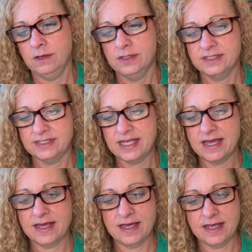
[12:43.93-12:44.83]

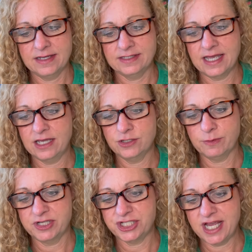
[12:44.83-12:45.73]
says, thank you so
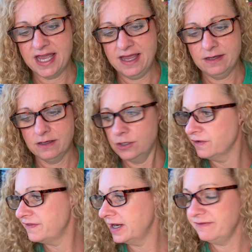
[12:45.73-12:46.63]
much, Shay. You're
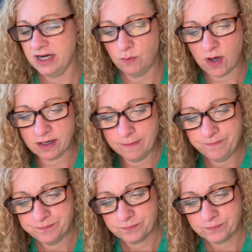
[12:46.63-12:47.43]
very, very welcome.